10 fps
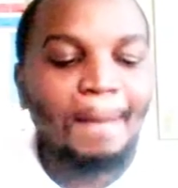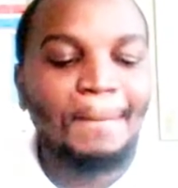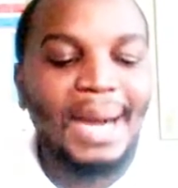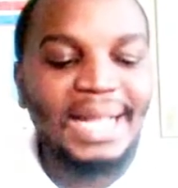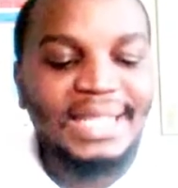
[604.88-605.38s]

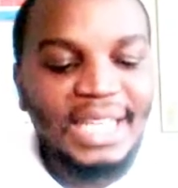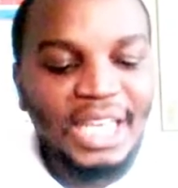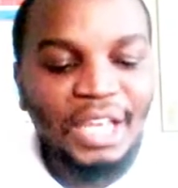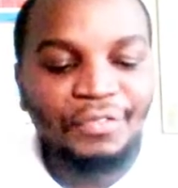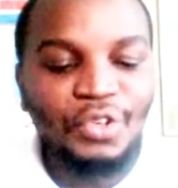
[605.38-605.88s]
But
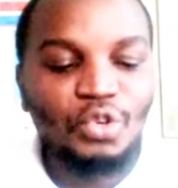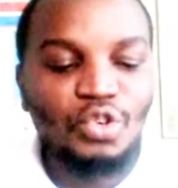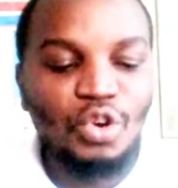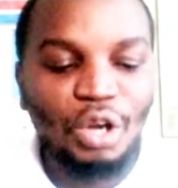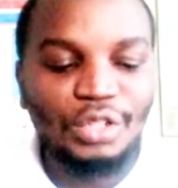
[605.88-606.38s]
if you
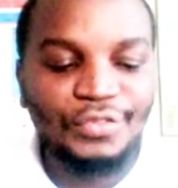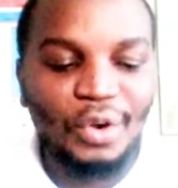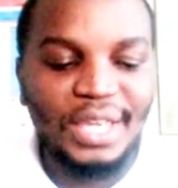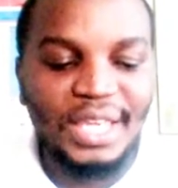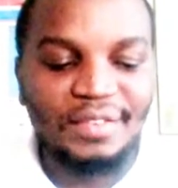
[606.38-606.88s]
do not
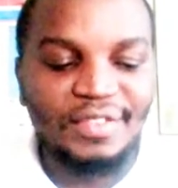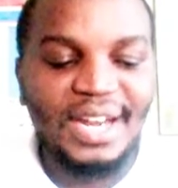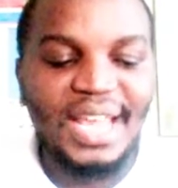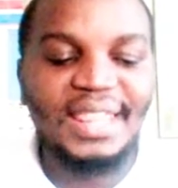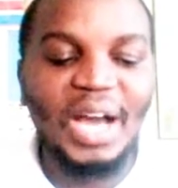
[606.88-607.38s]
forgive,
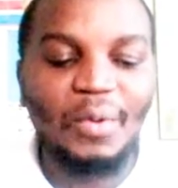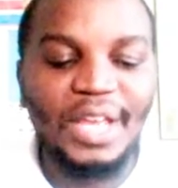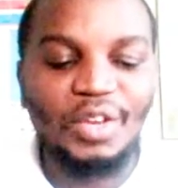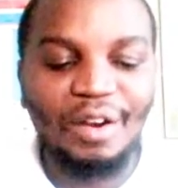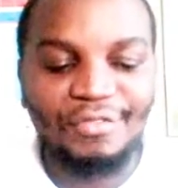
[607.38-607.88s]
neither
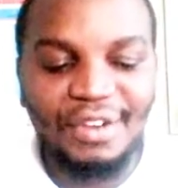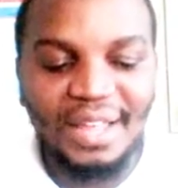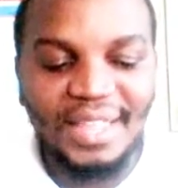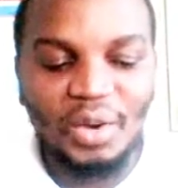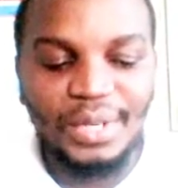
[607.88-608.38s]
will your
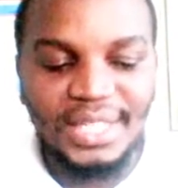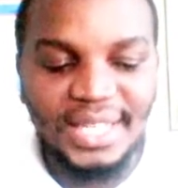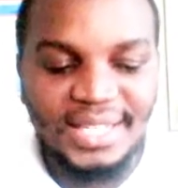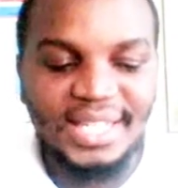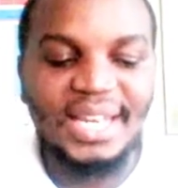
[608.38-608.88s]
Father which
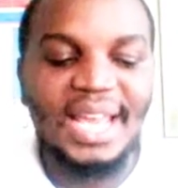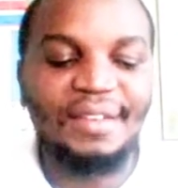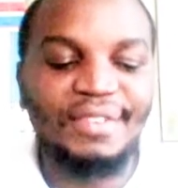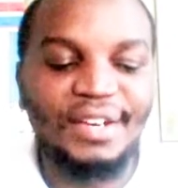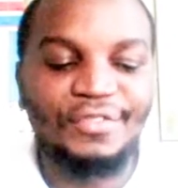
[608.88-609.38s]
is in
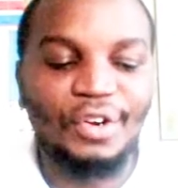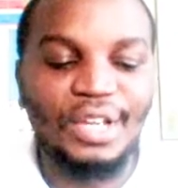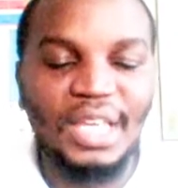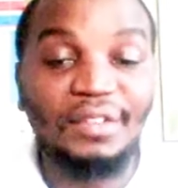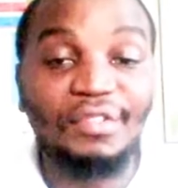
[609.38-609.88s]
heaven
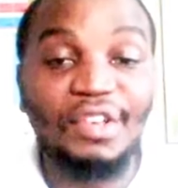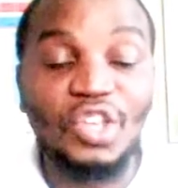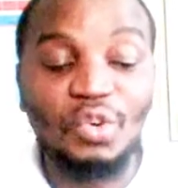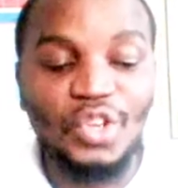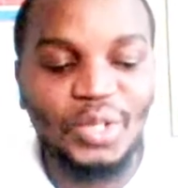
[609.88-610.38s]
forgive
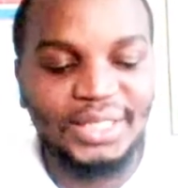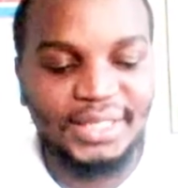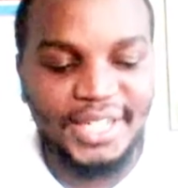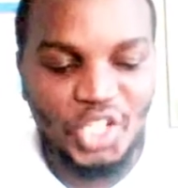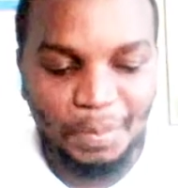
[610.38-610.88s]
you your
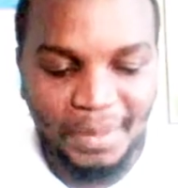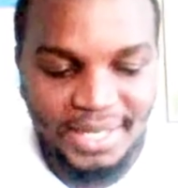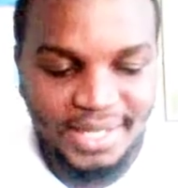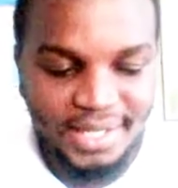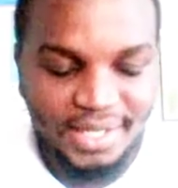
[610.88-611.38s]

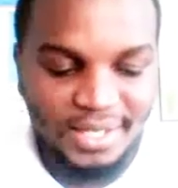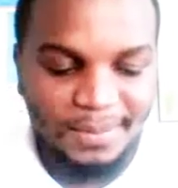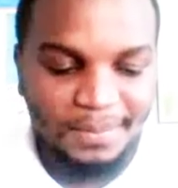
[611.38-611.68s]
trespasses.